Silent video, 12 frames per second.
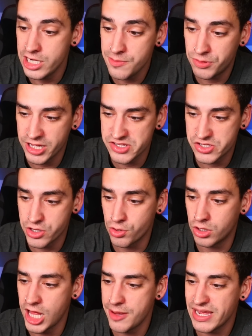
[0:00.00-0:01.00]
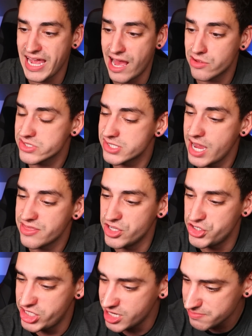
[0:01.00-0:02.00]
Any plans to go climbing outside
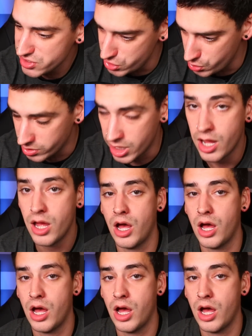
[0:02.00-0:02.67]
the gym soon?